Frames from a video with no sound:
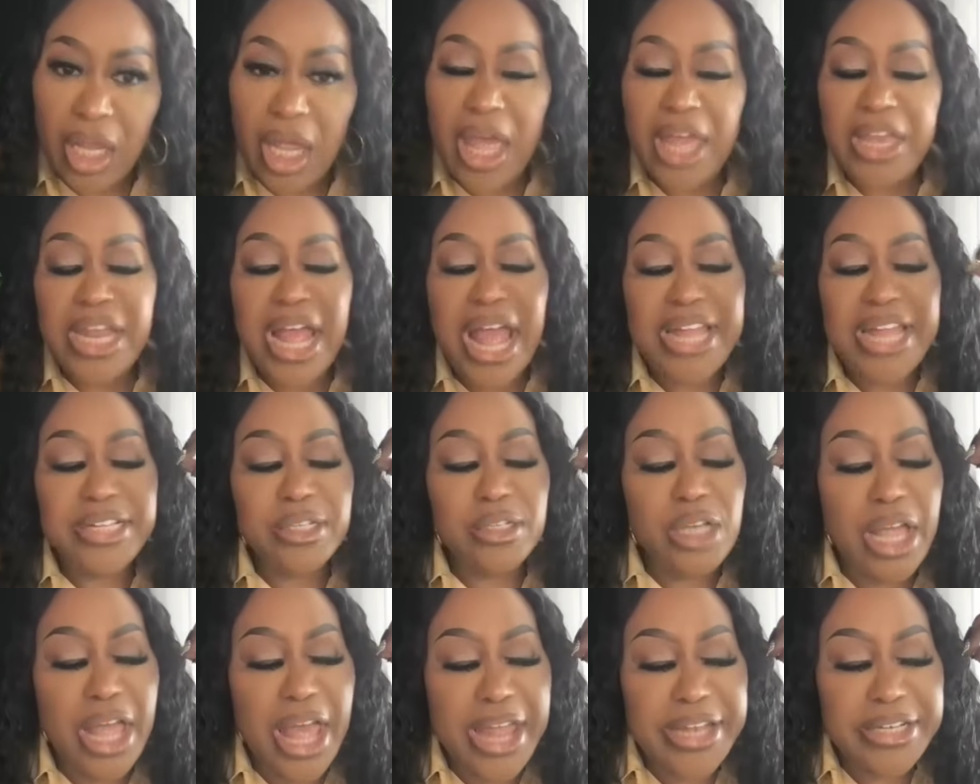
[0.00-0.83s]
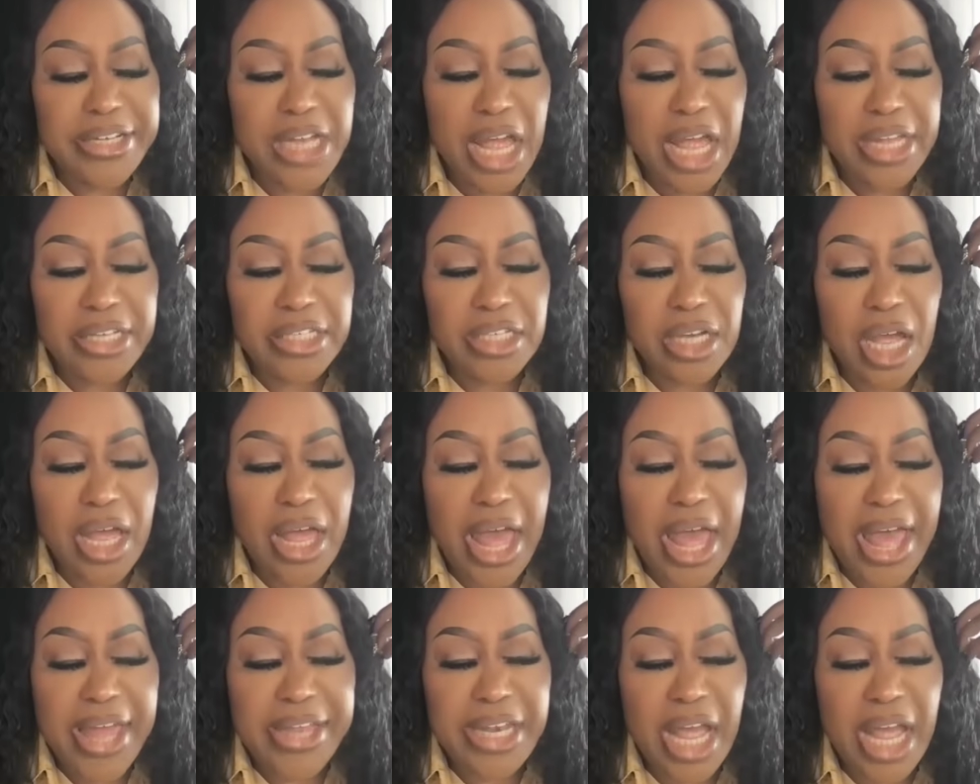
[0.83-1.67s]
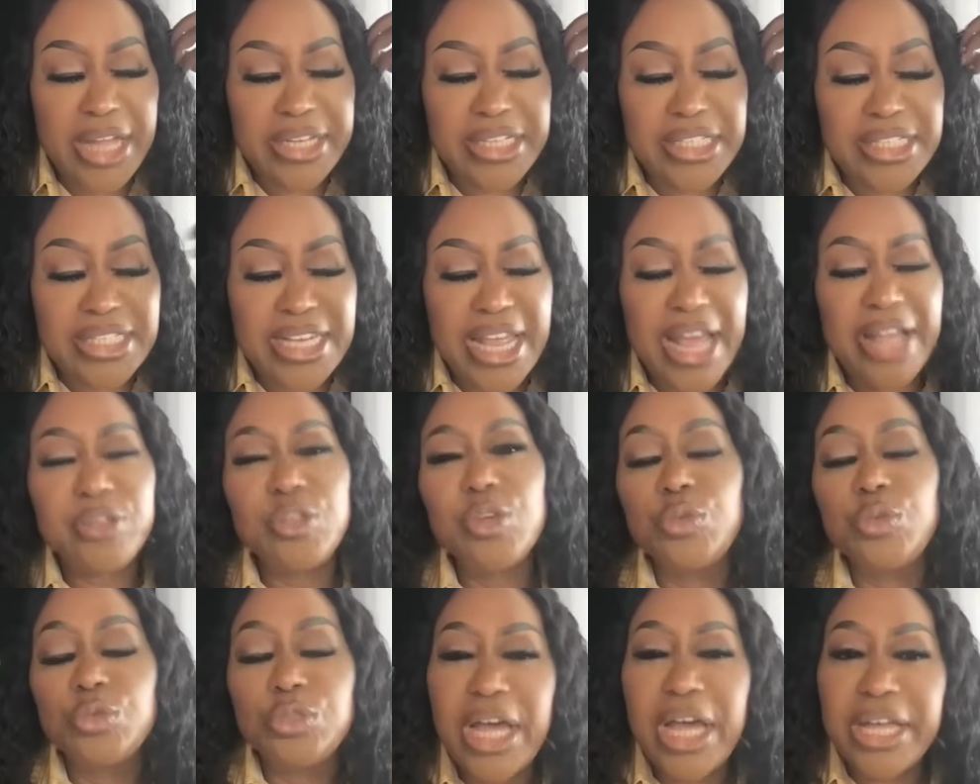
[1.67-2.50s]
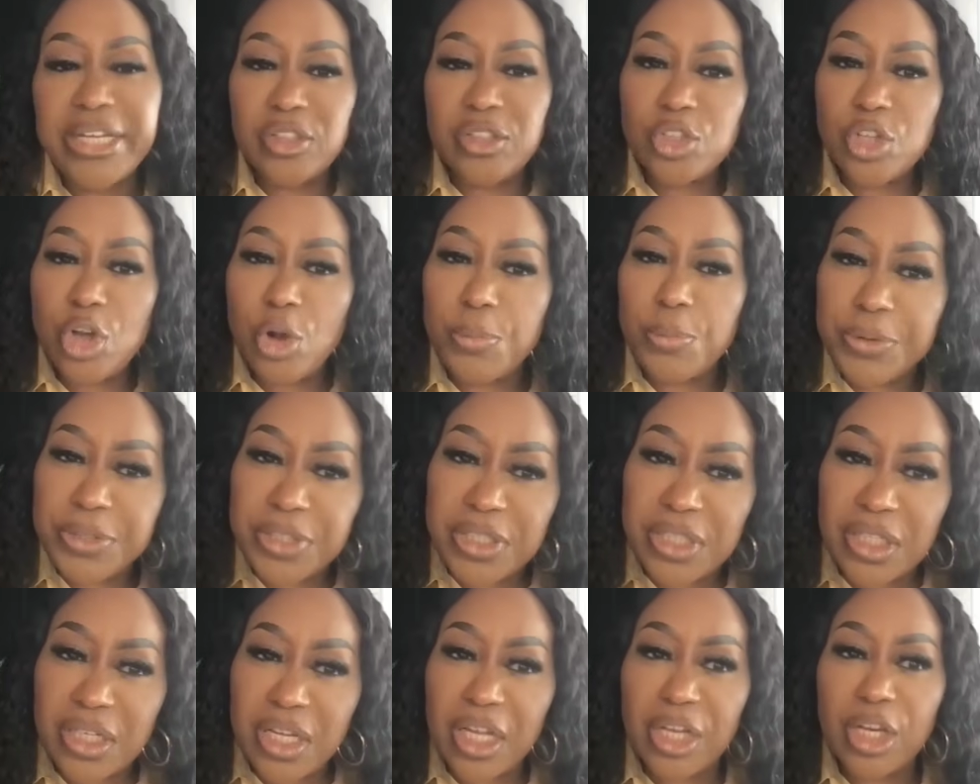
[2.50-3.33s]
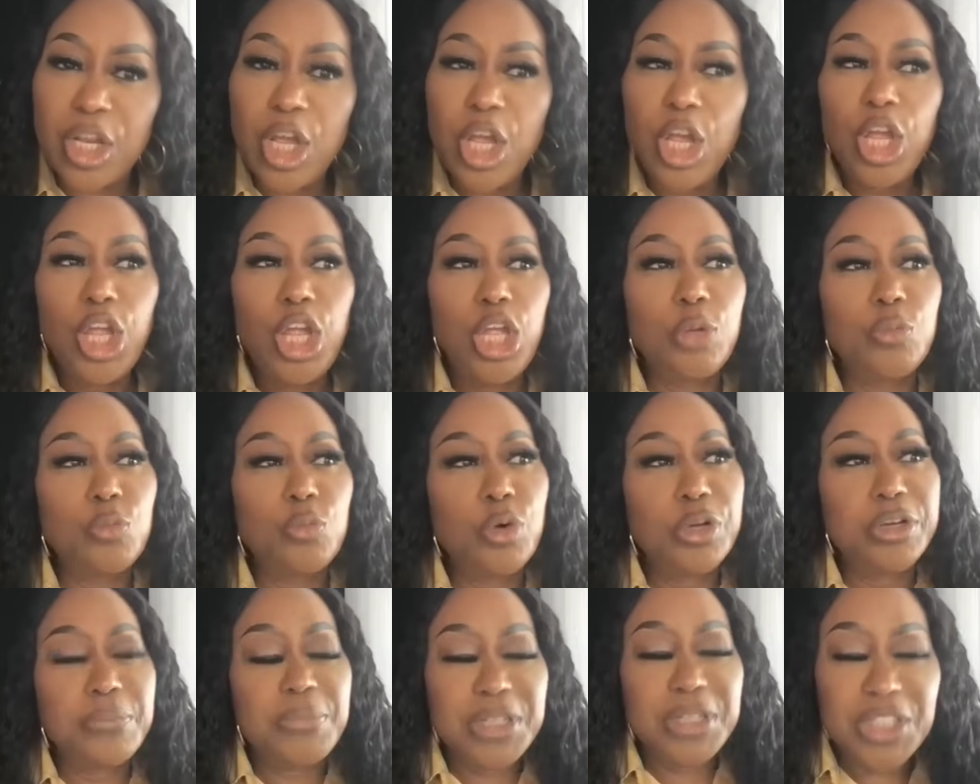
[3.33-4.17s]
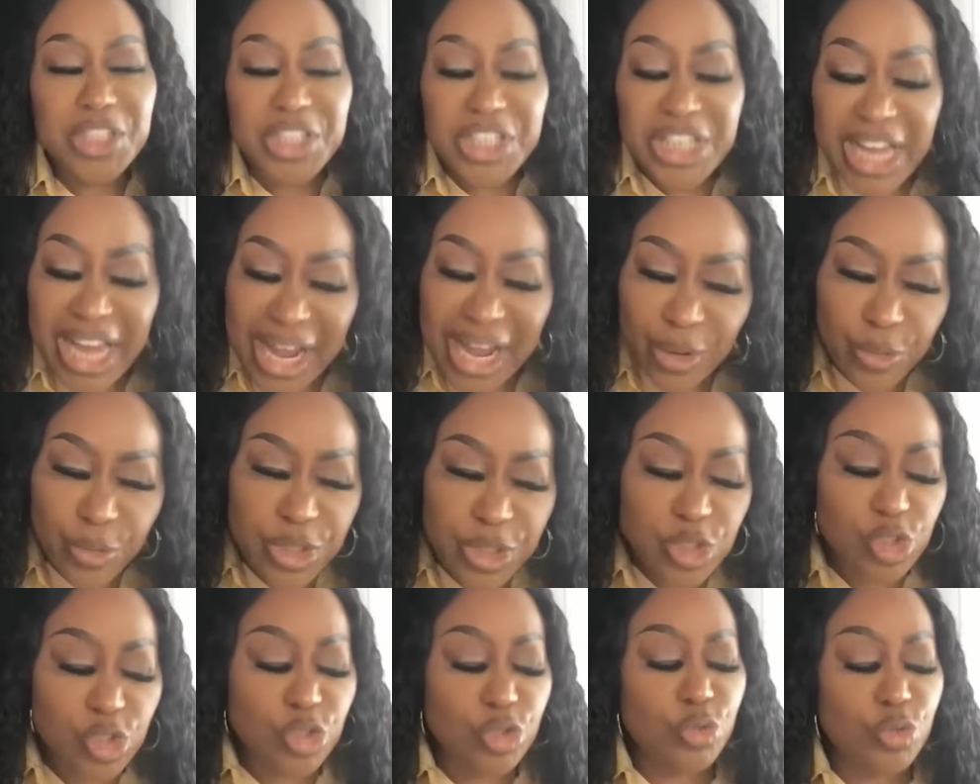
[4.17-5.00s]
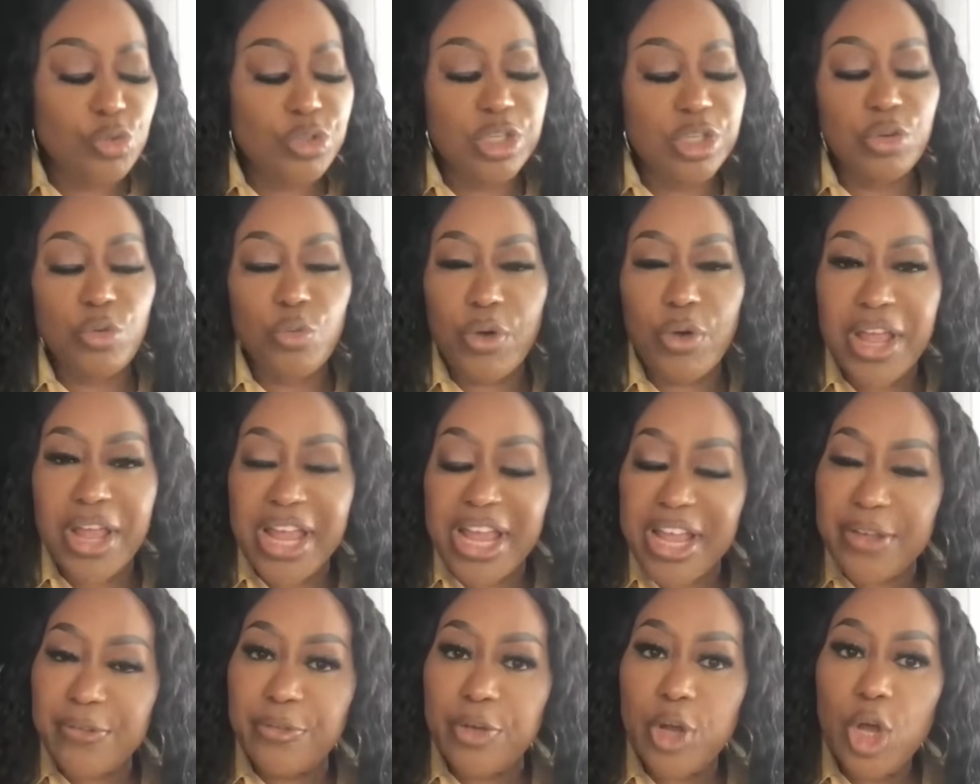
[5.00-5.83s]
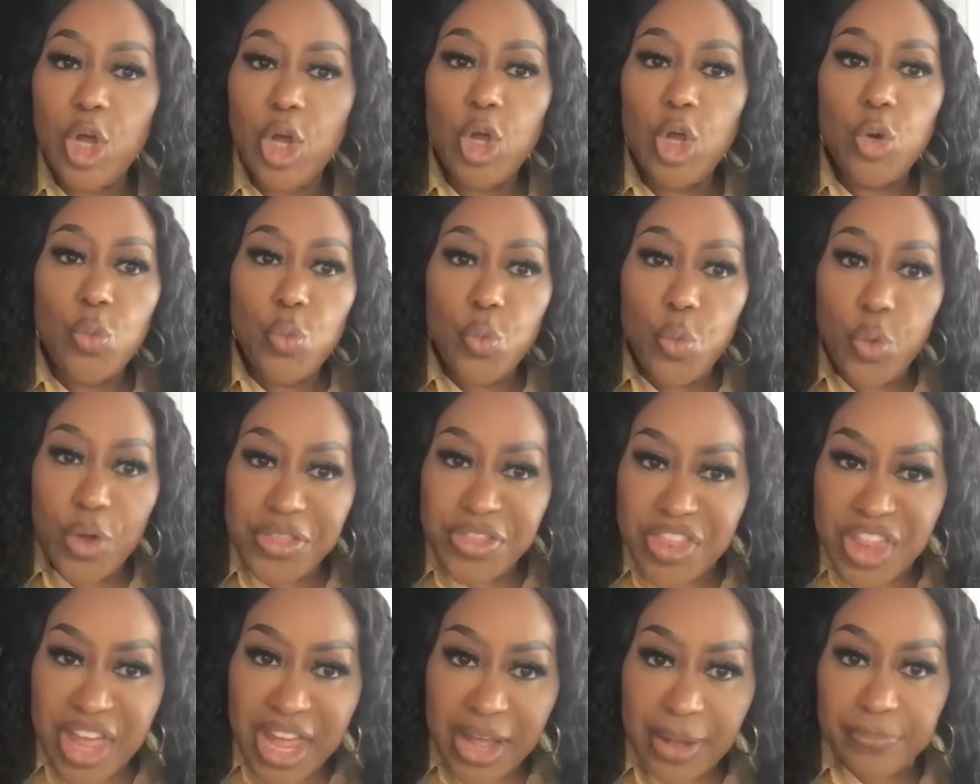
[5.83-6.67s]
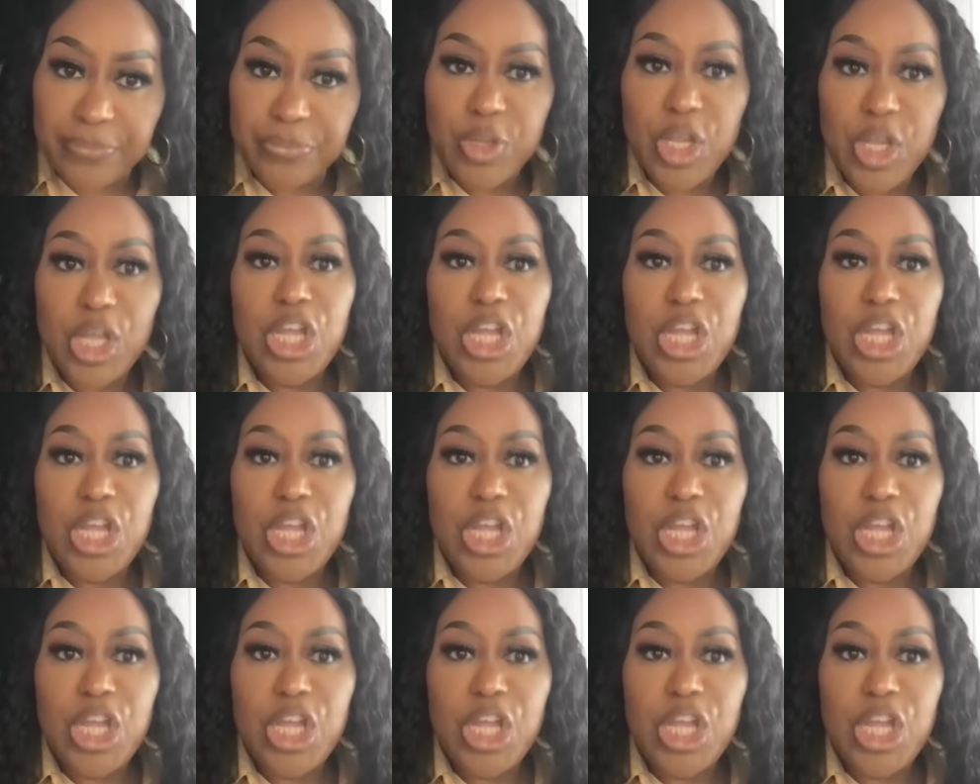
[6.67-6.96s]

And had Daniel not interpreted it, it would have been carried to the grave with them.